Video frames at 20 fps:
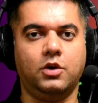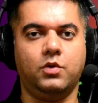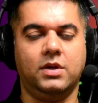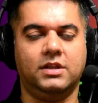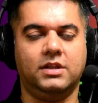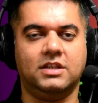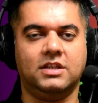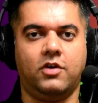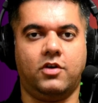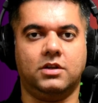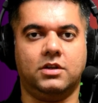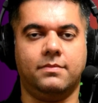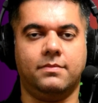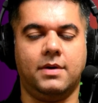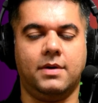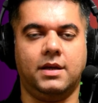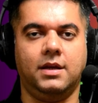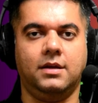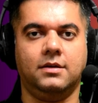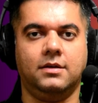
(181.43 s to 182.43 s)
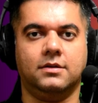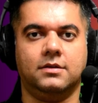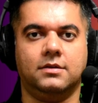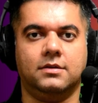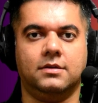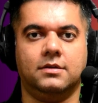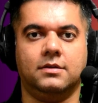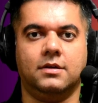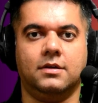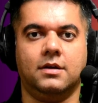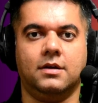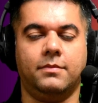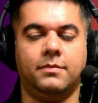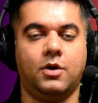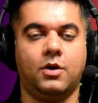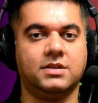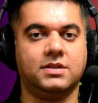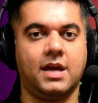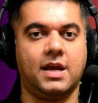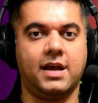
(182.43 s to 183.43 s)
this for the money
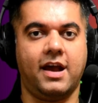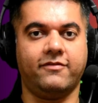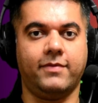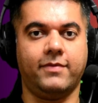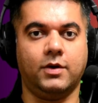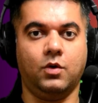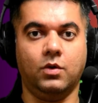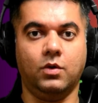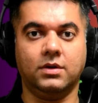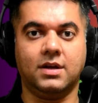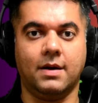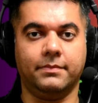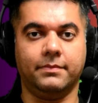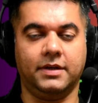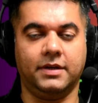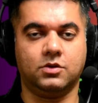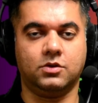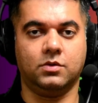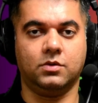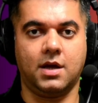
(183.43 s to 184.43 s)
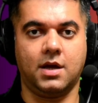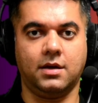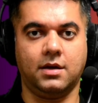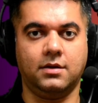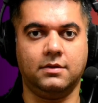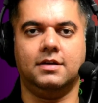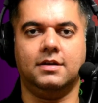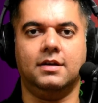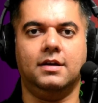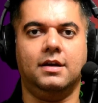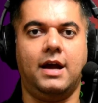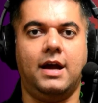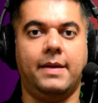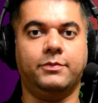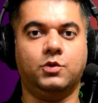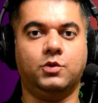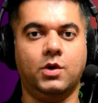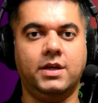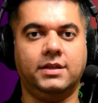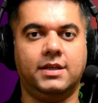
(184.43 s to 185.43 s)
because I have my own companies to run. I'm
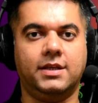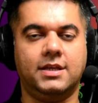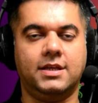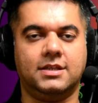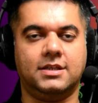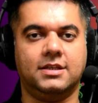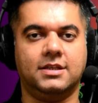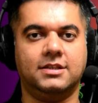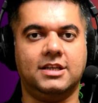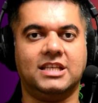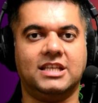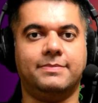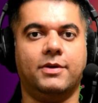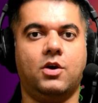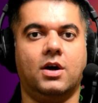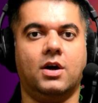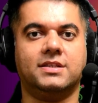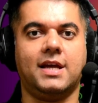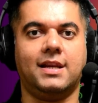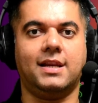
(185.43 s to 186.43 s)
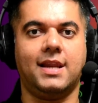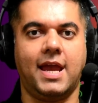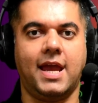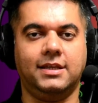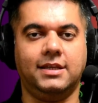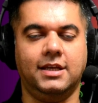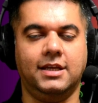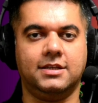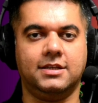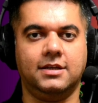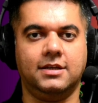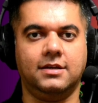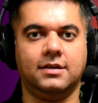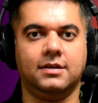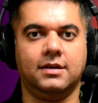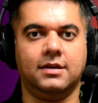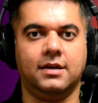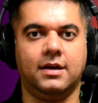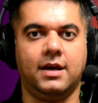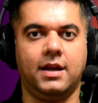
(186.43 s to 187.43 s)
doing this just because I like teaching
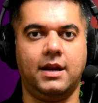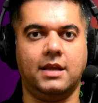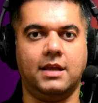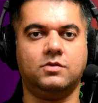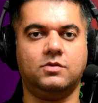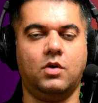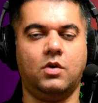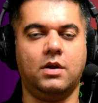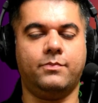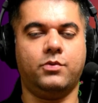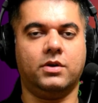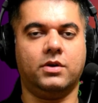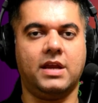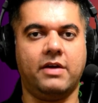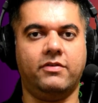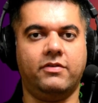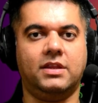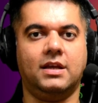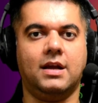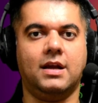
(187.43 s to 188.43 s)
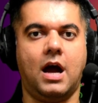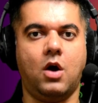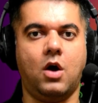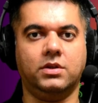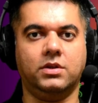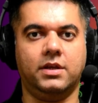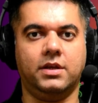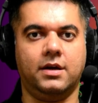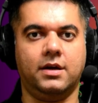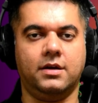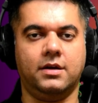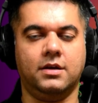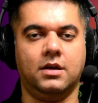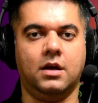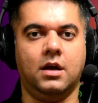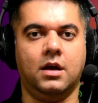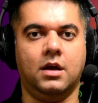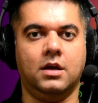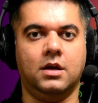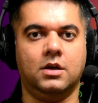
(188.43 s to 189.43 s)
and I just want to put everything out there
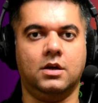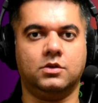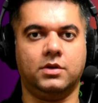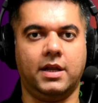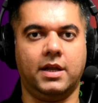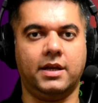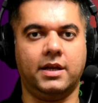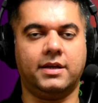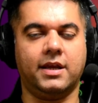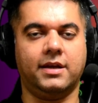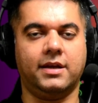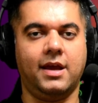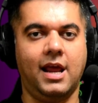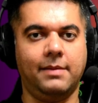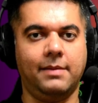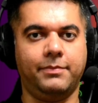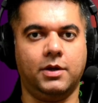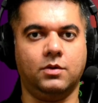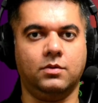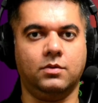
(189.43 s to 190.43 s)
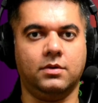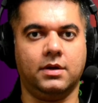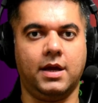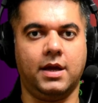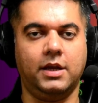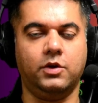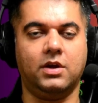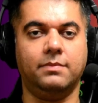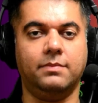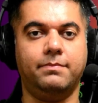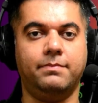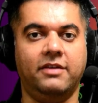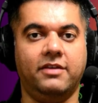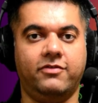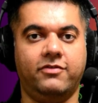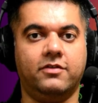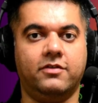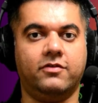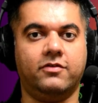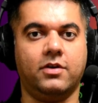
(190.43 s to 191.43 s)
so that it can help you and you can
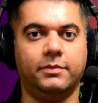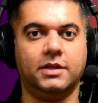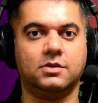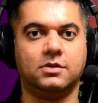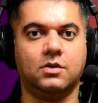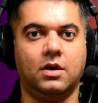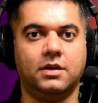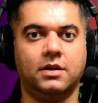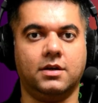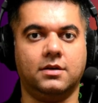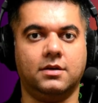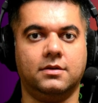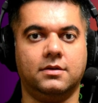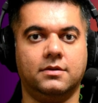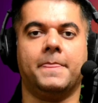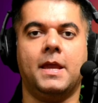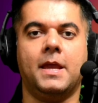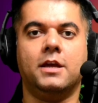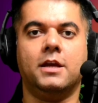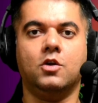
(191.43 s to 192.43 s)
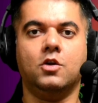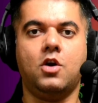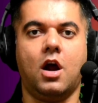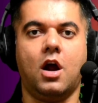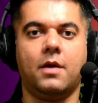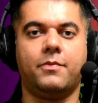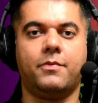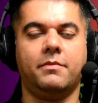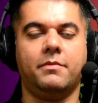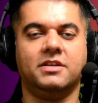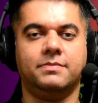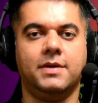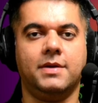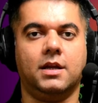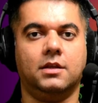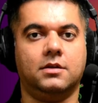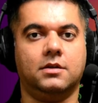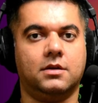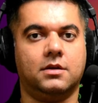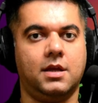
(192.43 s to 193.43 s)
benefit from this content. You gotta promise me
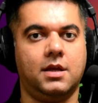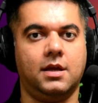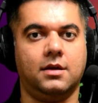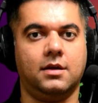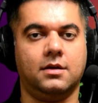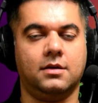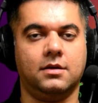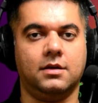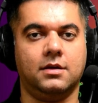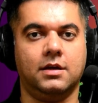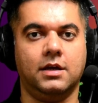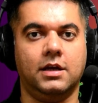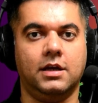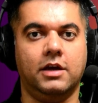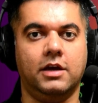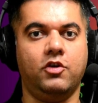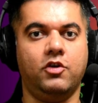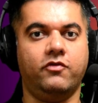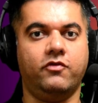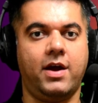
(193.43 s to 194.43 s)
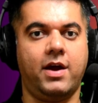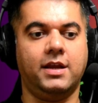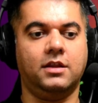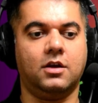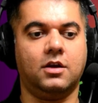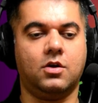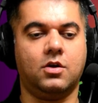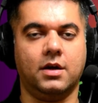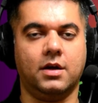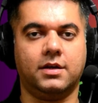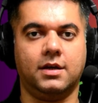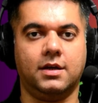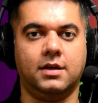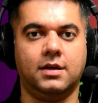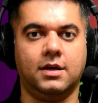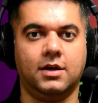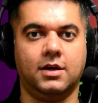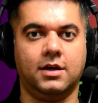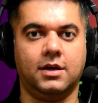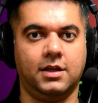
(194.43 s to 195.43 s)
another thing. If you find the content
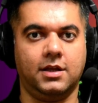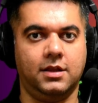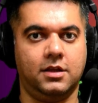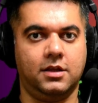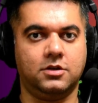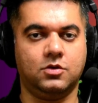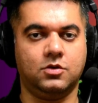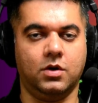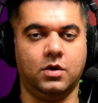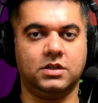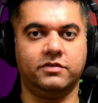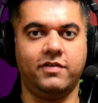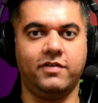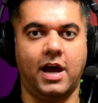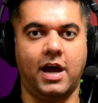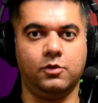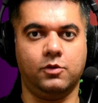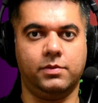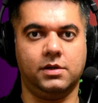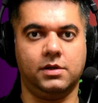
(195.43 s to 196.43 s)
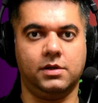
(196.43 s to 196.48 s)
in this course valuable,